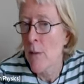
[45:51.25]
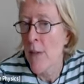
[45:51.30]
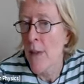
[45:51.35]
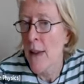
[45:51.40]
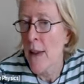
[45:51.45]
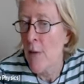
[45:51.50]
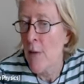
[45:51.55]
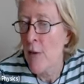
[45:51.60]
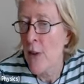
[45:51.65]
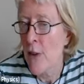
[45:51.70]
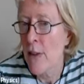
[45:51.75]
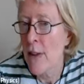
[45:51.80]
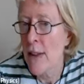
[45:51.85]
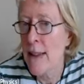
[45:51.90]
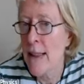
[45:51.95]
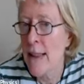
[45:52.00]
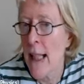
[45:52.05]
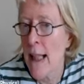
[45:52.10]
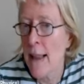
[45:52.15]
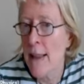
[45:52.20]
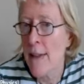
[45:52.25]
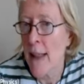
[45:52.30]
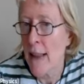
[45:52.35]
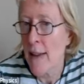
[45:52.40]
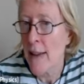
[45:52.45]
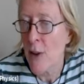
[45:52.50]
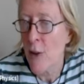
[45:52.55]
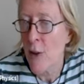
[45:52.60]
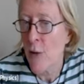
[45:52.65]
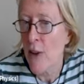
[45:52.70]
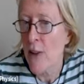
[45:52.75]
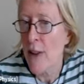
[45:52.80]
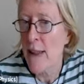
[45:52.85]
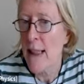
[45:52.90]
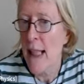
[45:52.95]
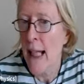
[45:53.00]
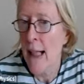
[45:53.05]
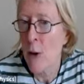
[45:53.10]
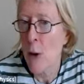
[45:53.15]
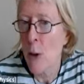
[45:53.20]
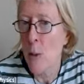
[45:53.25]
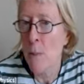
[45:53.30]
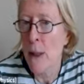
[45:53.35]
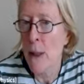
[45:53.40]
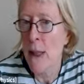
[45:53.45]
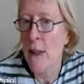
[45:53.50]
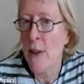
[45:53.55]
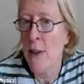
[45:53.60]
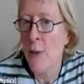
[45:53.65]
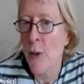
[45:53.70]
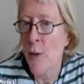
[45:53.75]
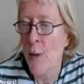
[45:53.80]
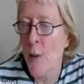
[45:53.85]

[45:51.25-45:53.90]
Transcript: they have very narrow, that has very narrow peaks